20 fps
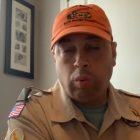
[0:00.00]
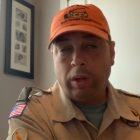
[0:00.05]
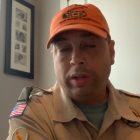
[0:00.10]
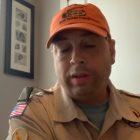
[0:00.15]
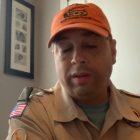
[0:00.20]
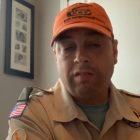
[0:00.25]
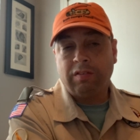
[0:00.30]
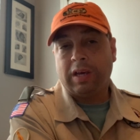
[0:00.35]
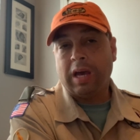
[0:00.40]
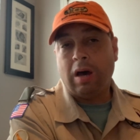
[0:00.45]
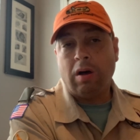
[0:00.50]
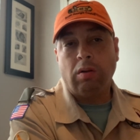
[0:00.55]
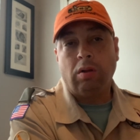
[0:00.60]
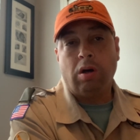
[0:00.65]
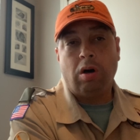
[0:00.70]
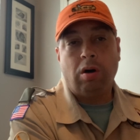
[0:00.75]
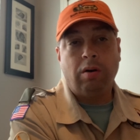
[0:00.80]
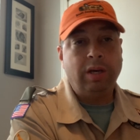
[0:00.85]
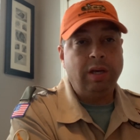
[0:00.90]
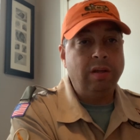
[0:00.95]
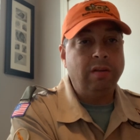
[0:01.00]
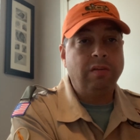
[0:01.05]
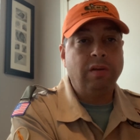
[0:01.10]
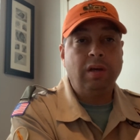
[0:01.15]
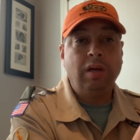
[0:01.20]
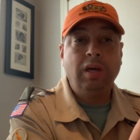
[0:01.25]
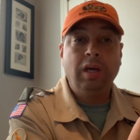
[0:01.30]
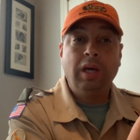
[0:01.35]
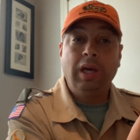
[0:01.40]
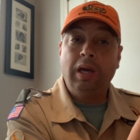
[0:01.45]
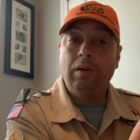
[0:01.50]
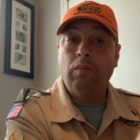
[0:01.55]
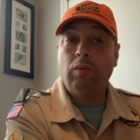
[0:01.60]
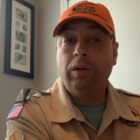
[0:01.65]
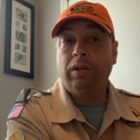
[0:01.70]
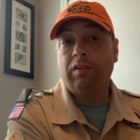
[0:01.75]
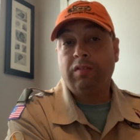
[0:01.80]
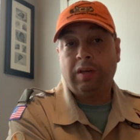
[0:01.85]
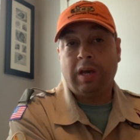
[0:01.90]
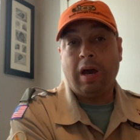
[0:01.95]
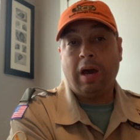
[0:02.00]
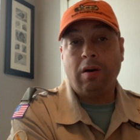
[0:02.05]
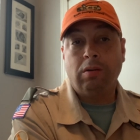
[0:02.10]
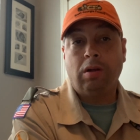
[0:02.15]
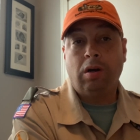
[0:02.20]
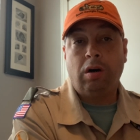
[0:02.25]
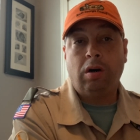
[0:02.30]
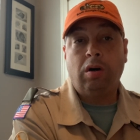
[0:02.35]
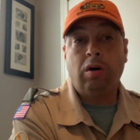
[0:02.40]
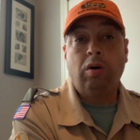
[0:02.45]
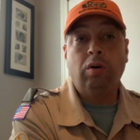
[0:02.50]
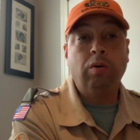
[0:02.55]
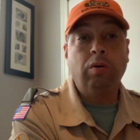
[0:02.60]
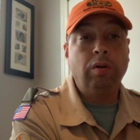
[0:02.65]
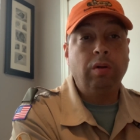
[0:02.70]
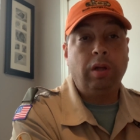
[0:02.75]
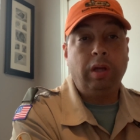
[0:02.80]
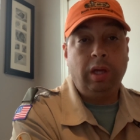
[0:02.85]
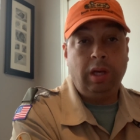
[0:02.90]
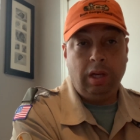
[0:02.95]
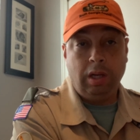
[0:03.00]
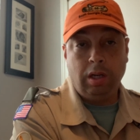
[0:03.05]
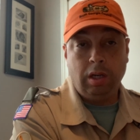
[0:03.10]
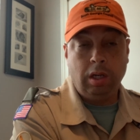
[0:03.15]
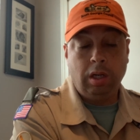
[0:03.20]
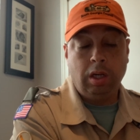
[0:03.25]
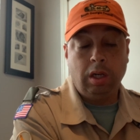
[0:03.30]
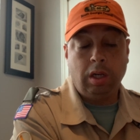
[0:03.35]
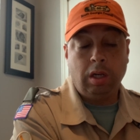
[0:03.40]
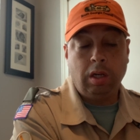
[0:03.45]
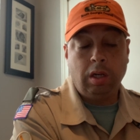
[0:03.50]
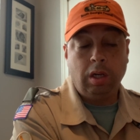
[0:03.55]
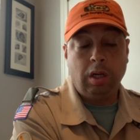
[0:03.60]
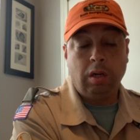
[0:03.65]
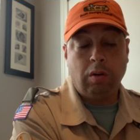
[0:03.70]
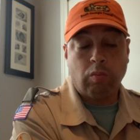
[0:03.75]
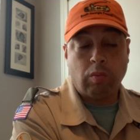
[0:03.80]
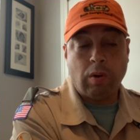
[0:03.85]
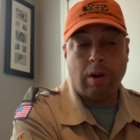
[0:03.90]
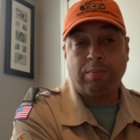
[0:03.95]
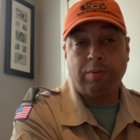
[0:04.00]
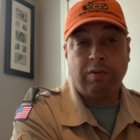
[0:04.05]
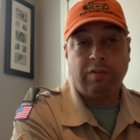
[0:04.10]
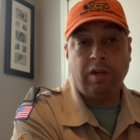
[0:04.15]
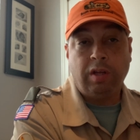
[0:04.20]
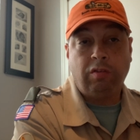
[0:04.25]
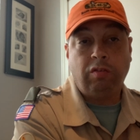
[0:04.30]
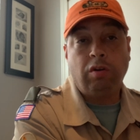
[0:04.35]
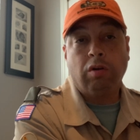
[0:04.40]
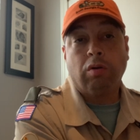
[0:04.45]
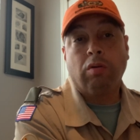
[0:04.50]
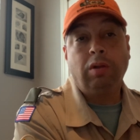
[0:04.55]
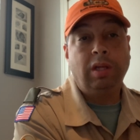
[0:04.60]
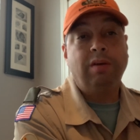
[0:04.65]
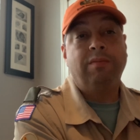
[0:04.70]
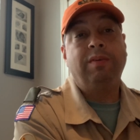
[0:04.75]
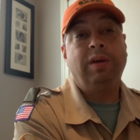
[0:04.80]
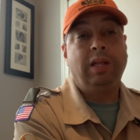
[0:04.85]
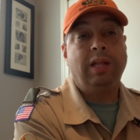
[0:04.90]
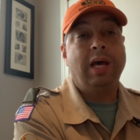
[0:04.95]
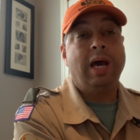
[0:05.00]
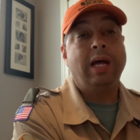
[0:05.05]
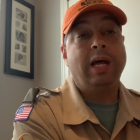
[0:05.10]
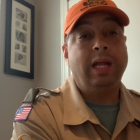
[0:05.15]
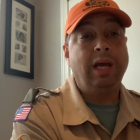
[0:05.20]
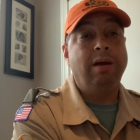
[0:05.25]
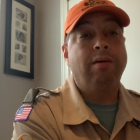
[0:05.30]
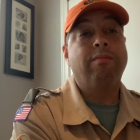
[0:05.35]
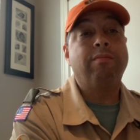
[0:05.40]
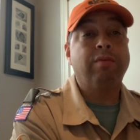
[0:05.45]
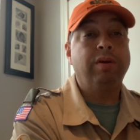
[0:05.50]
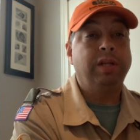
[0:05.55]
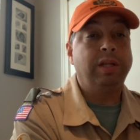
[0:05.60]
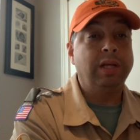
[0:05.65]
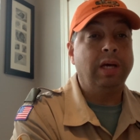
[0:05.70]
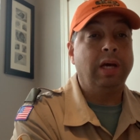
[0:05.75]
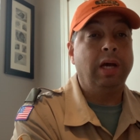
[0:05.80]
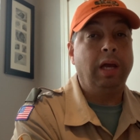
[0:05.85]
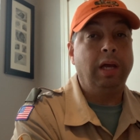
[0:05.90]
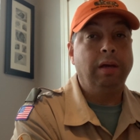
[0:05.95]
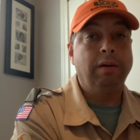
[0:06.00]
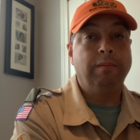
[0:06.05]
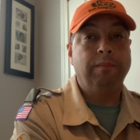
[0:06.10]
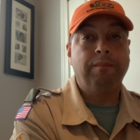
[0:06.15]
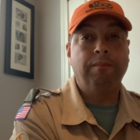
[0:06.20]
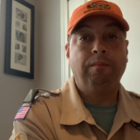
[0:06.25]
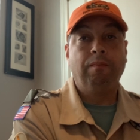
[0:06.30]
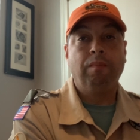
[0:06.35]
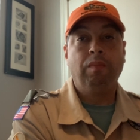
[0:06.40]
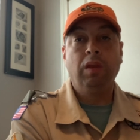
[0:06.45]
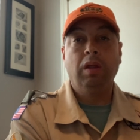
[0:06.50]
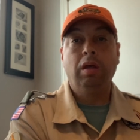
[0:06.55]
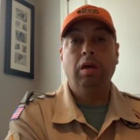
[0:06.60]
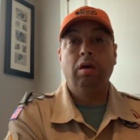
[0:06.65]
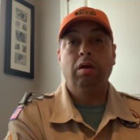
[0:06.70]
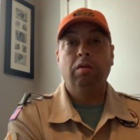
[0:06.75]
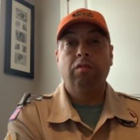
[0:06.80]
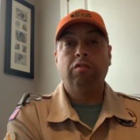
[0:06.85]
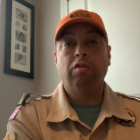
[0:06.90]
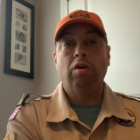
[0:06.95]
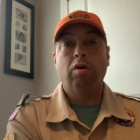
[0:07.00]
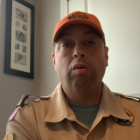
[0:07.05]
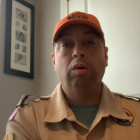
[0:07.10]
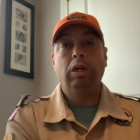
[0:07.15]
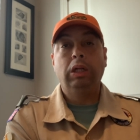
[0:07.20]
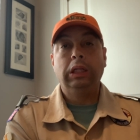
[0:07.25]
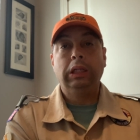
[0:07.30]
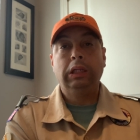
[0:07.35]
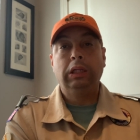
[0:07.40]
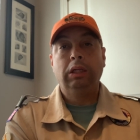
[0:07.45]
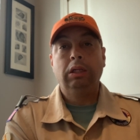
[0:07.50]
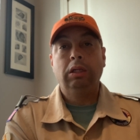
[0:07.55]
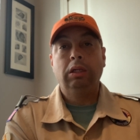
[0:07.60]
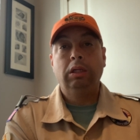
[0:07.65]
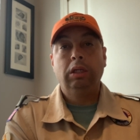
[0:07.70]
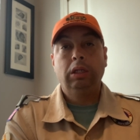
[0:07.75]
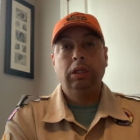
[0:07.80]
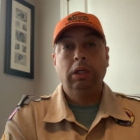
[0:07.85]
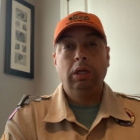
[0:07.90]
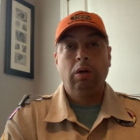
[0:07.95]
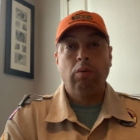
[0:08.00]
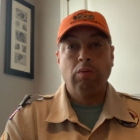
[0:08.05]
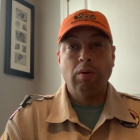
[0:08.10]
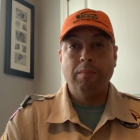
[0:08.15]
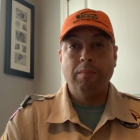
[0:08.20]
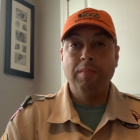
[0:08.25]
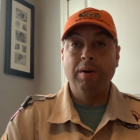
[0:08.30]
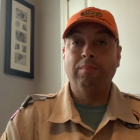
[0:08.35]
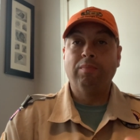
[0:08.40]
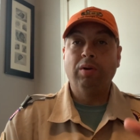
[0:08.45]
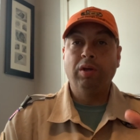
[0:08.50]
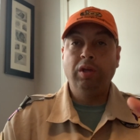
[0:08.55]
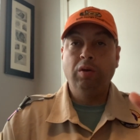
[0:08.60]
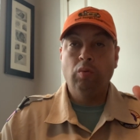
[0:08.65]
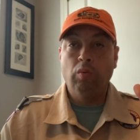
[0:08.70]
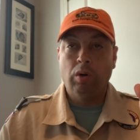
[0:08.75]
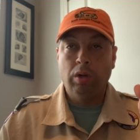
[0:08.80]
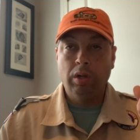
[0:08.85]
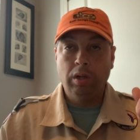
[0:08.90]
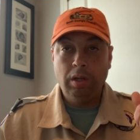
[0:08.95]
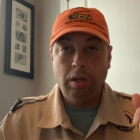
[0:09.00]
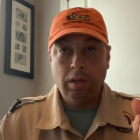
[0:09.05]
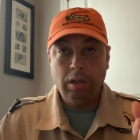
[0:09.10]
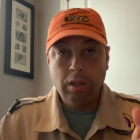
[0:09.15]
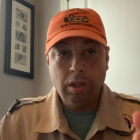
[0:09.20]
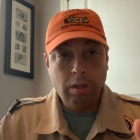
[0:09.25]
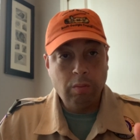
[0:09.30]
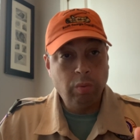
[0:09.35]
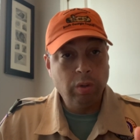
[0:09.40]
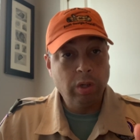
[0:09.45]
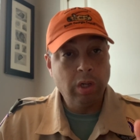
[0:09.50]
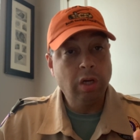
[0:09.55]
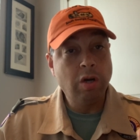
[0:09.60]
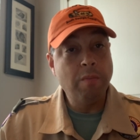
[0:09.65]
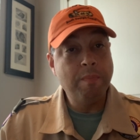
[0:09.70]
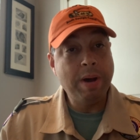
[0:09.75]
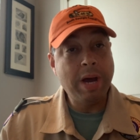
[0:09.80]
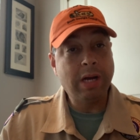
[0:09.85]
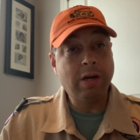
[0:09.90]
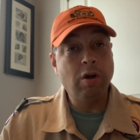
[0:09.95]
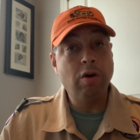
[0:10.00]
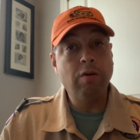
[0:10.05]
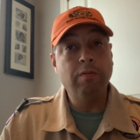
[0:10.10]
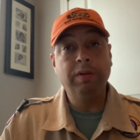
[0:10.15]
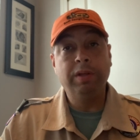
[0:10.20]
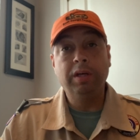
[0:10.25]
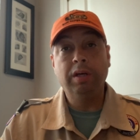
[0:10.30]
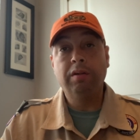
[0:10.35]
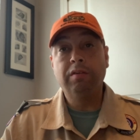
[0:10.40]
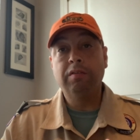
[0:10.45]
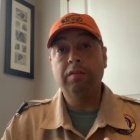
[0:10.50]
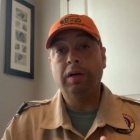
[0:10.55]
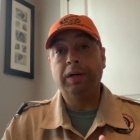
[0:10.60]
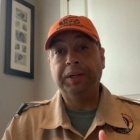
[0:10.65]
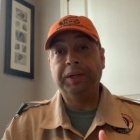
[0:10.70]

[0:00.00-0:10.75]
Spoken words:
Scout Law is and what the Scout Law represents. You're living that every day. So remember, we're going to go back over this